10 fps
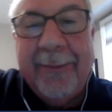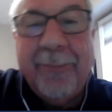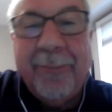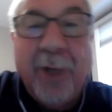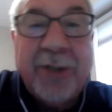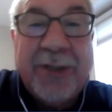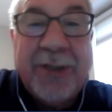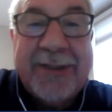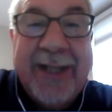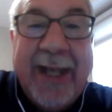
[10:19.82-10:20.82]

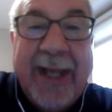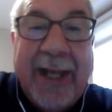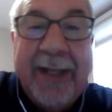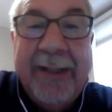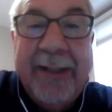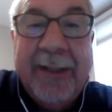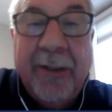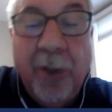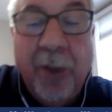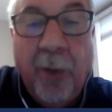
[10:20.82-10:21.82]
projects they had
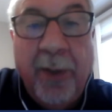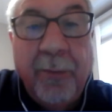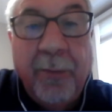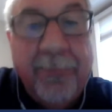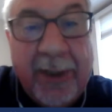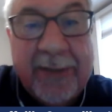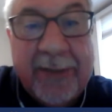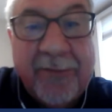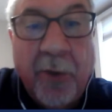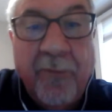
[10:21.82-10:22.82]
going because
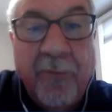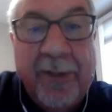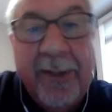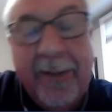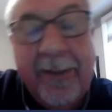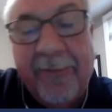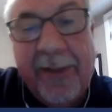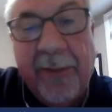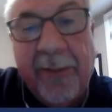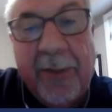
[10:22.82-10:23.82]
of COVID.
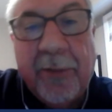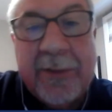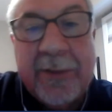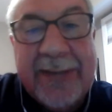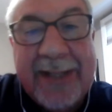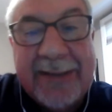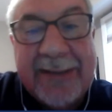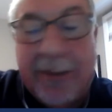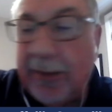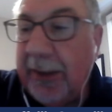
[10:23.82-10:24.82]
Everything went to a
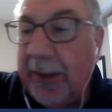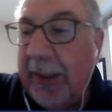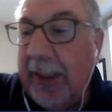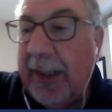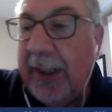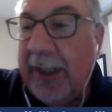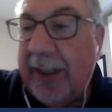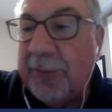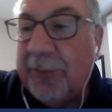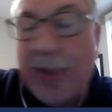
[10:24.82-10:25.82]
standstill.
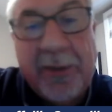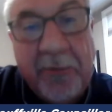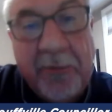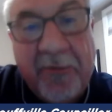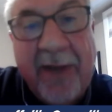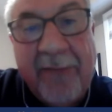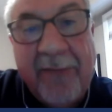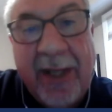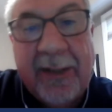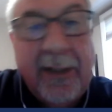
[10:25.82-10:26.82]
I'm trying to revive
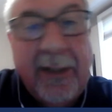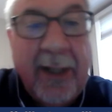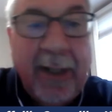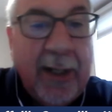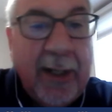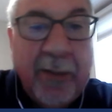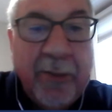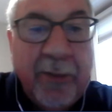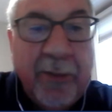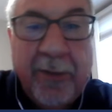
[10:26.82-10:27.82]
that, and I go
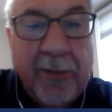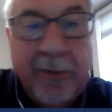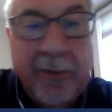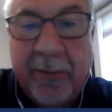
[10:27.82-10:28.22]
there